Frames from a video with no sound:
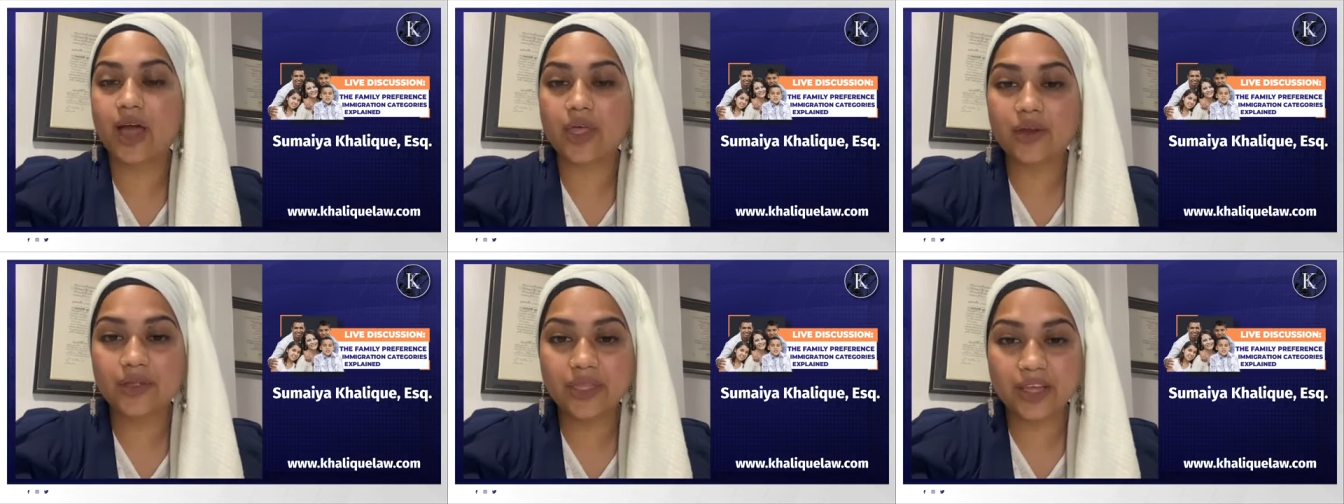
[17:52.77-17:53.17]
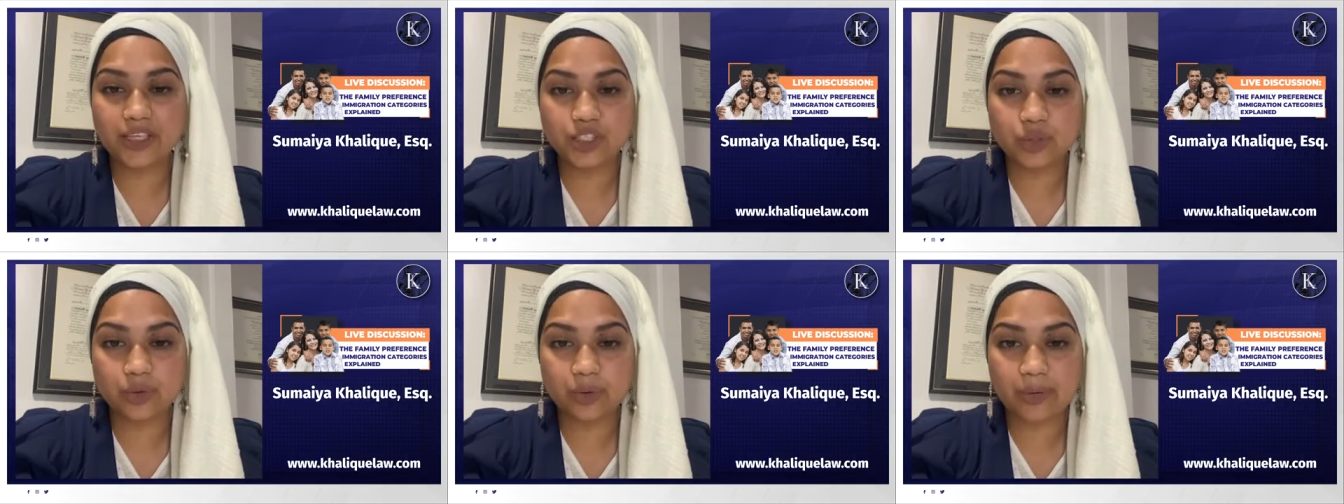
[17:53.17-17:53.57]
The other
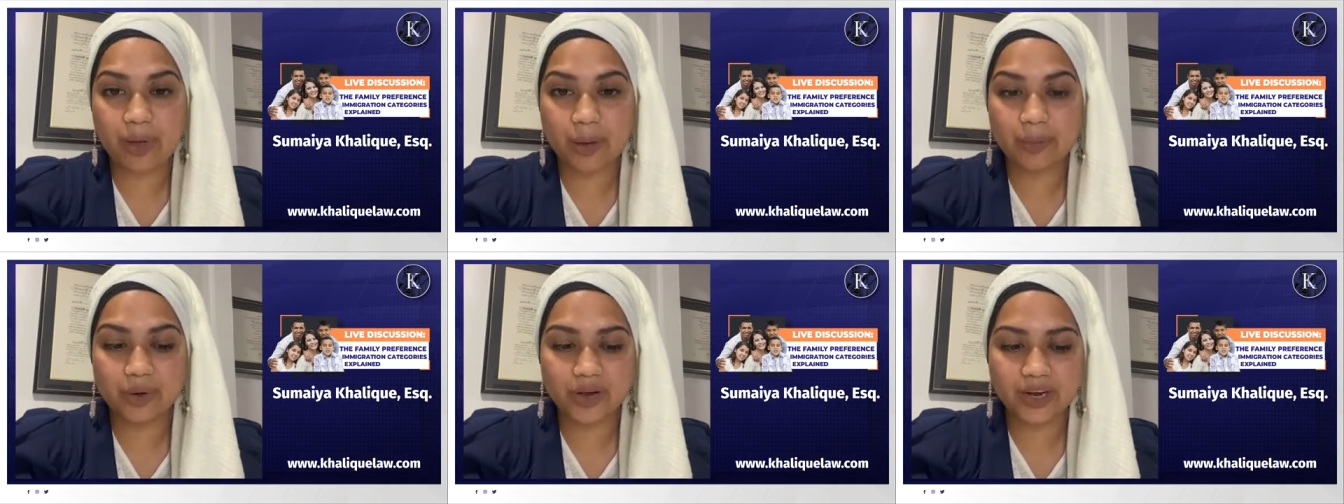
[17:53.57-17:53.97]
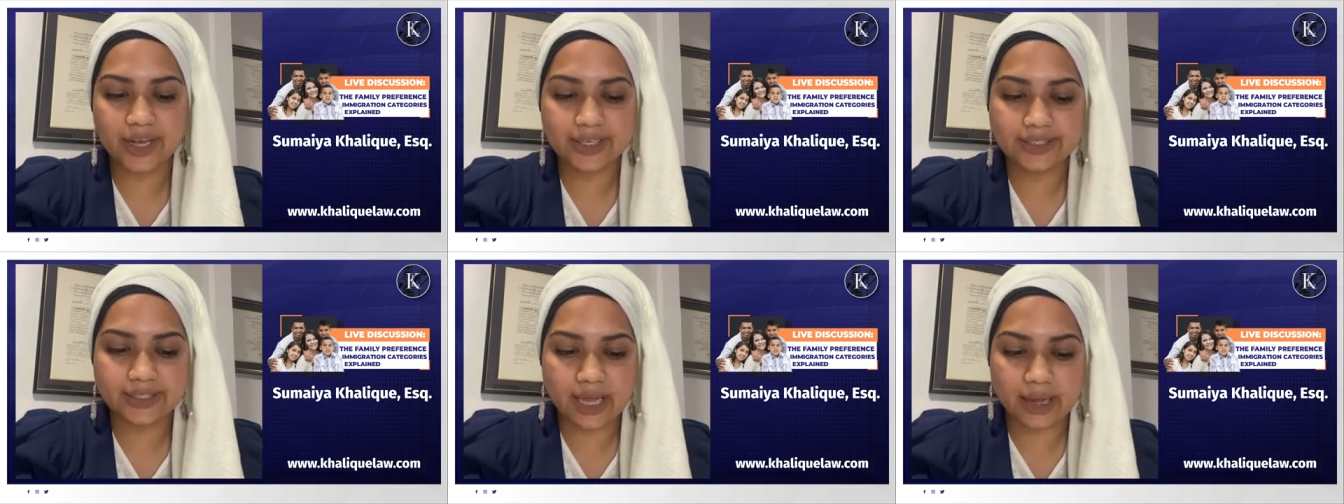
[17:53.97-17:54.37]
thing to remember
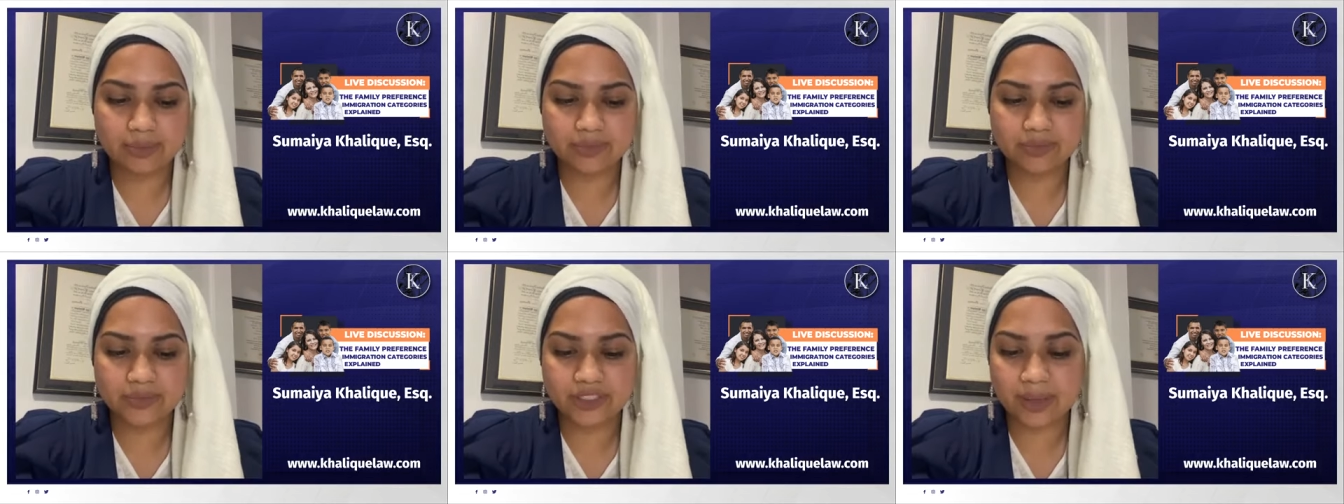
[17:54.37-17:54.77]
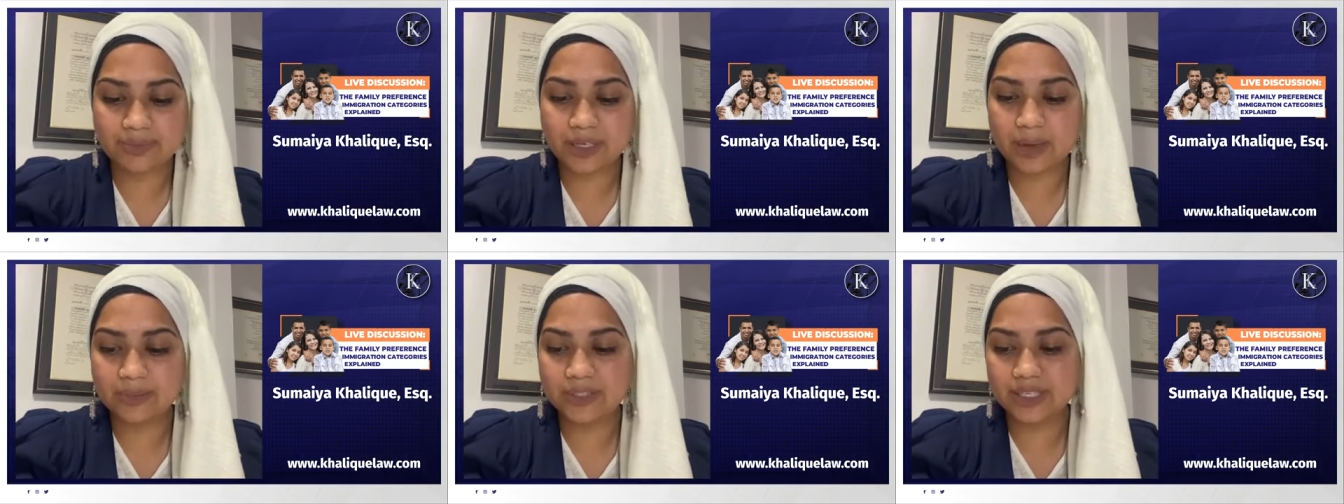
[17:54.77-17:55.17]
is
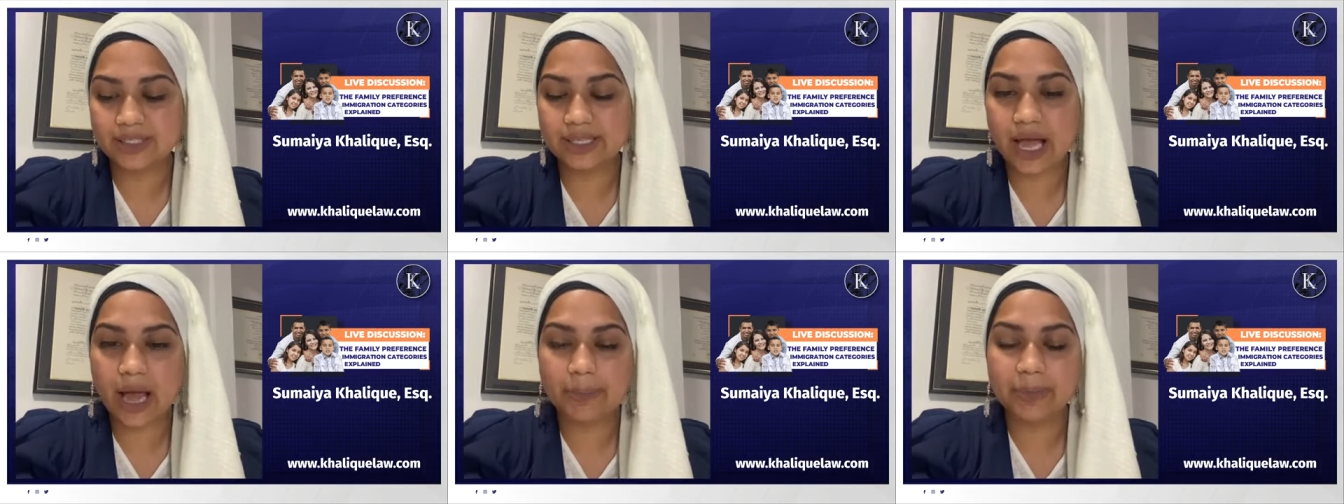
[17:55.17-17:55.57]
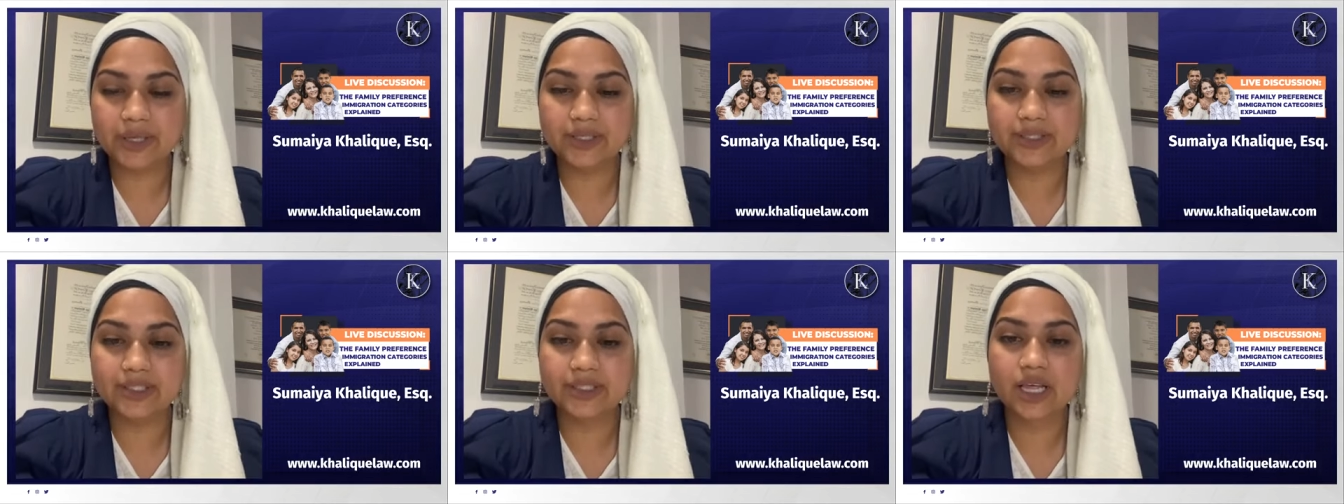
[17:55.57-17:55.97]
sometimes this
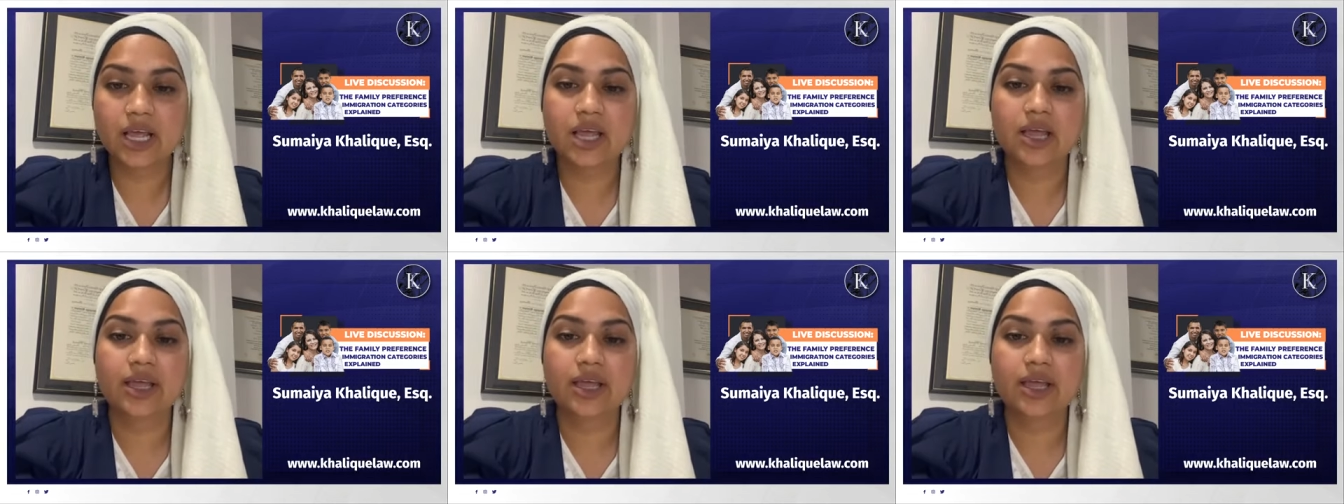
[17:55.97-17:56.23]
happens.